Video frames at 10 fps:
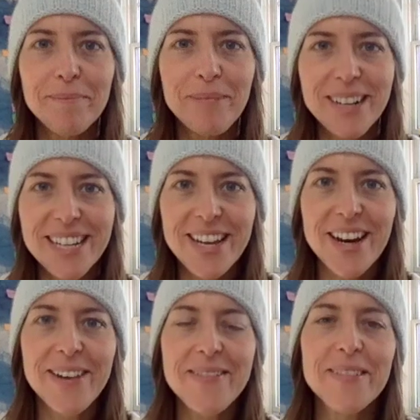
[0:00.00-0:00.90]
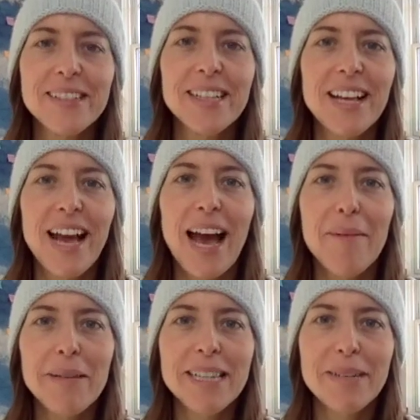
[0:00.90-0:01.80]
Morning, y'all.
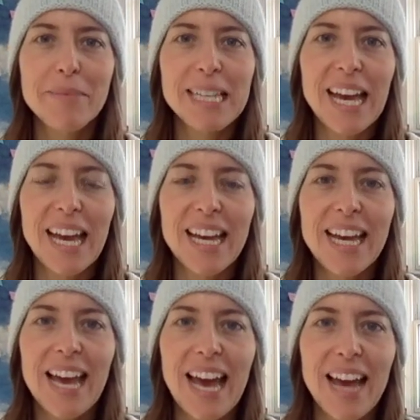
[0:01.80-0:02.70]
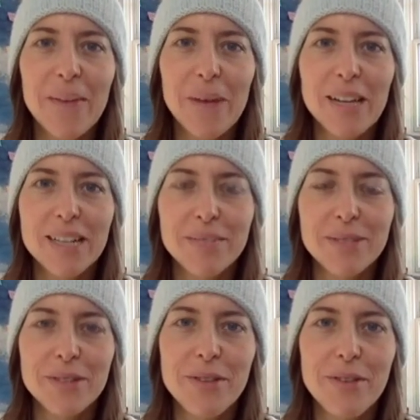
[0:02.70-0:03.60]
Happy Leap Day, and
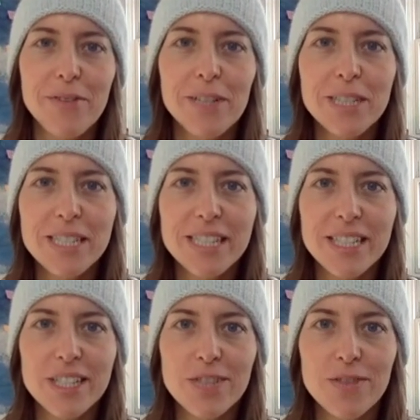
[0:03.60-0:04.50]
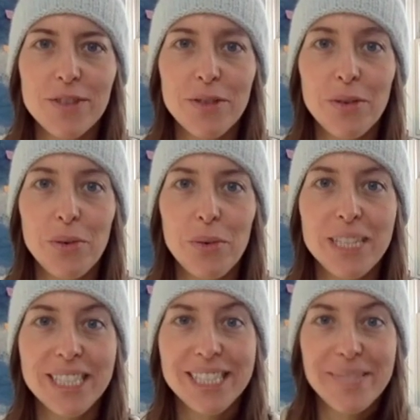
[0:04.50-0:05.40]
welcome to the first interview,
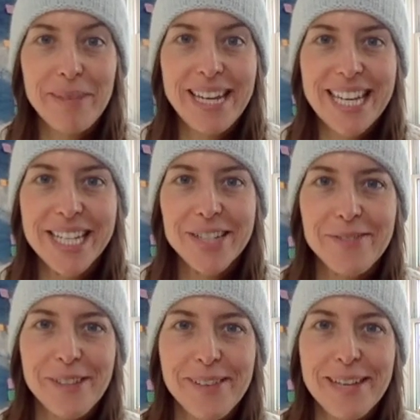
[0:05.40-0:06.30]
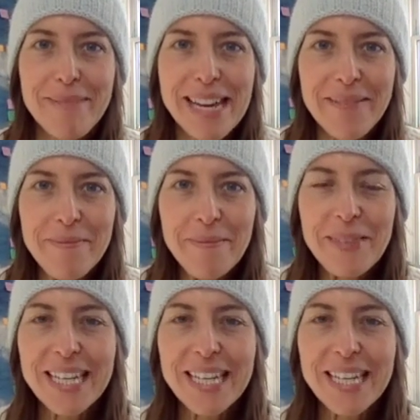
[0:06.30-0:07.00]
which is me interviewing me.